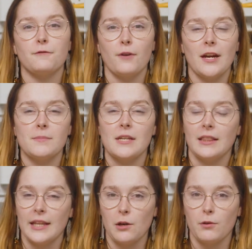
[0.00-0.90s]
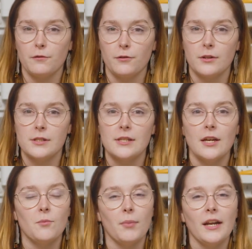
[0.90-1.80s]
frames and lettering fonts,
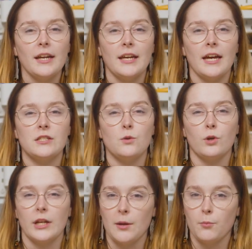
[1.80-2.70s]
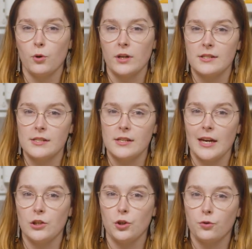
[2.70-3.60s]
but in case you want to import a
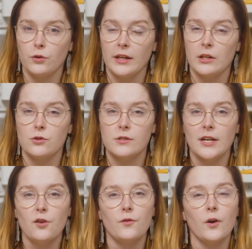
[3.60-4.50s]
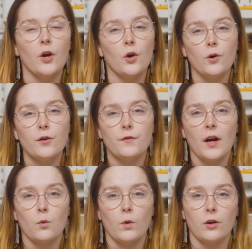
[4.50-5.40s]
design you created yourself or
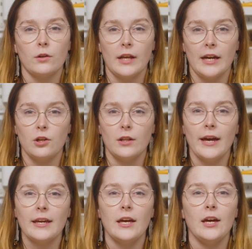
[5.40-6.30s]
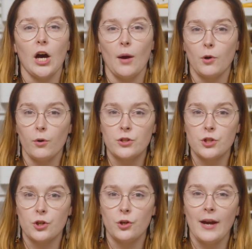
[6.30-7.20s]
found one online you like, I'm going
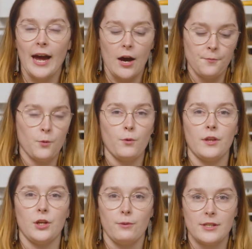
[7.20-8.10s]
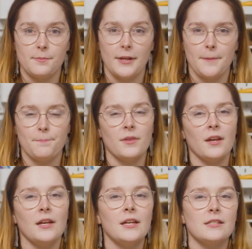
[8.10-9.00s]
to show you how with a USB.
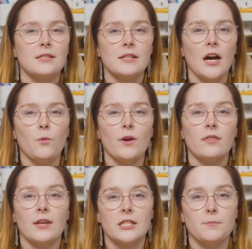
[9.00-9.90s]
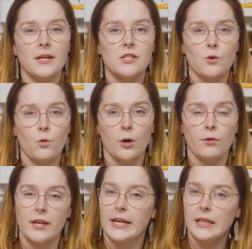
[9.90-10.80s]
To start with, it's best to work
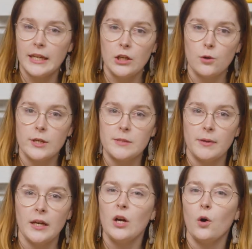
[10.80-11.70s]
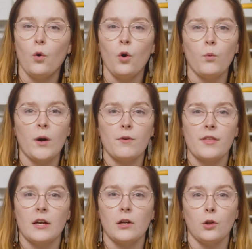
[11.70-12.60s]
with a clean USB or one
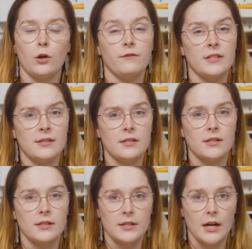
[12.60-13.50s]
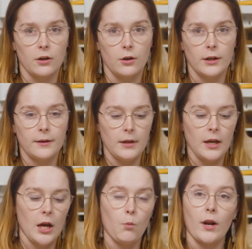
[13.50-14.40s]
without a lot of existing data on it.
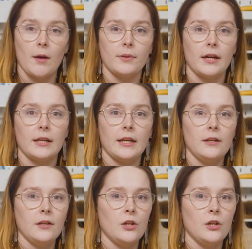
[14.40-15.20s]
And when I plug it in,